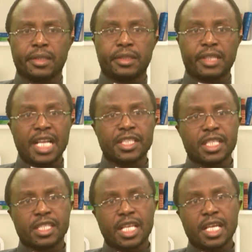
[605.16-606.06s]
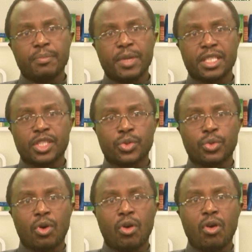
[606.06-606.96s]
Grant discernment
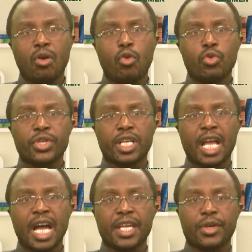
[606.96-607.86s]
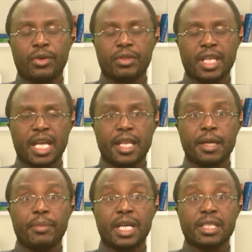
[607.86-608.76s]
to all who rely on their
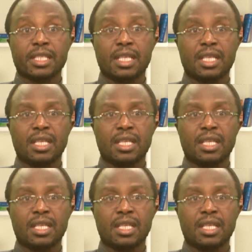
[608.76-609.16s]
labors.